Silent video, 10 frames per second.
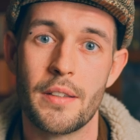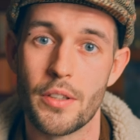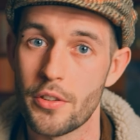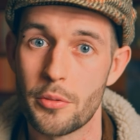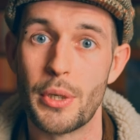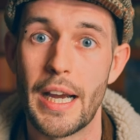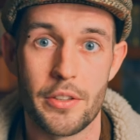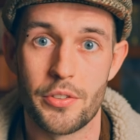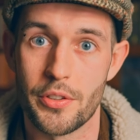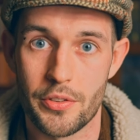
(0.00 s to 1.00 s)
not to brag
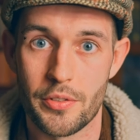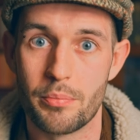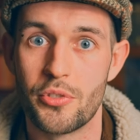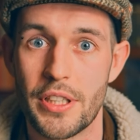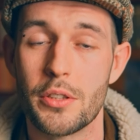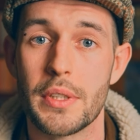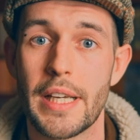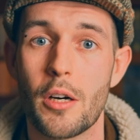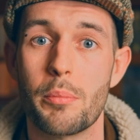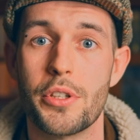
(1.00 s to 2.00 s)
or just genuinely
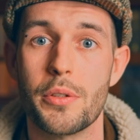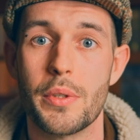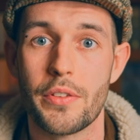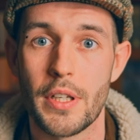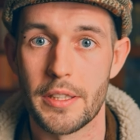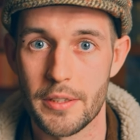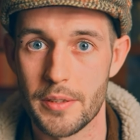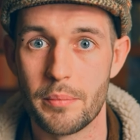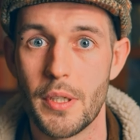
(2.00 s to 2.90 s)
help you as like a,